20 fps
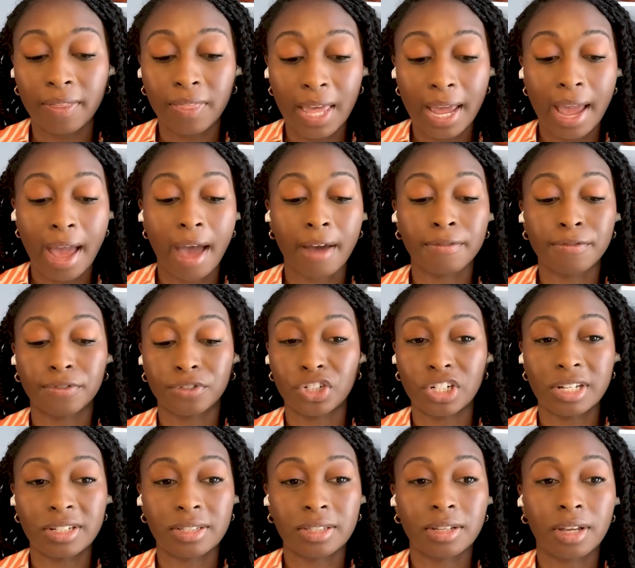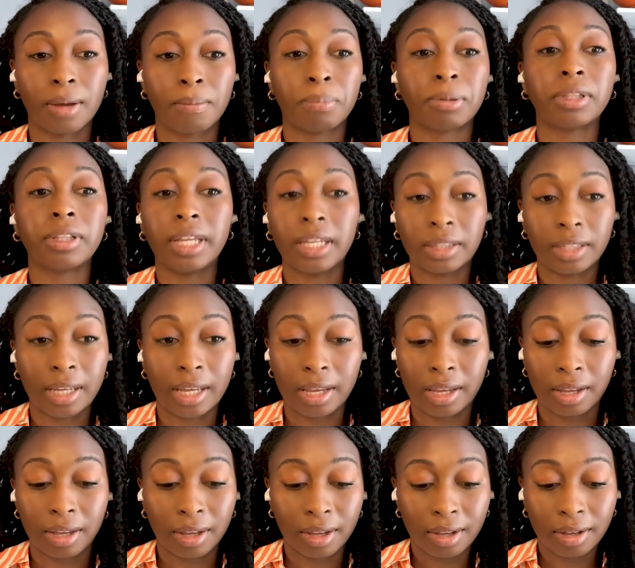and they have just
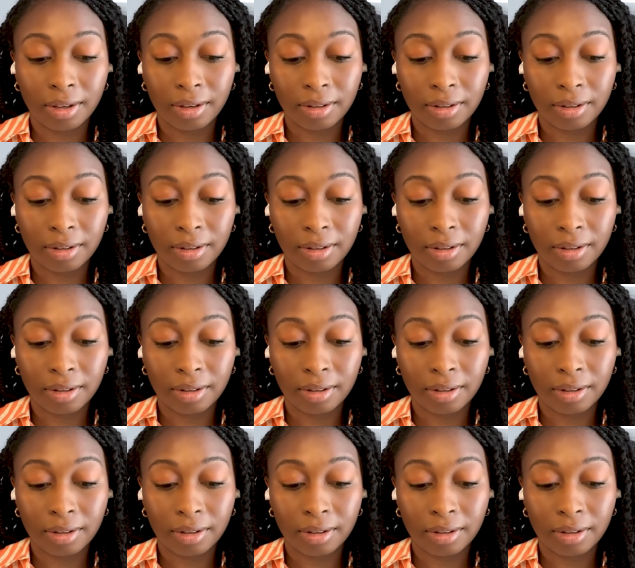completely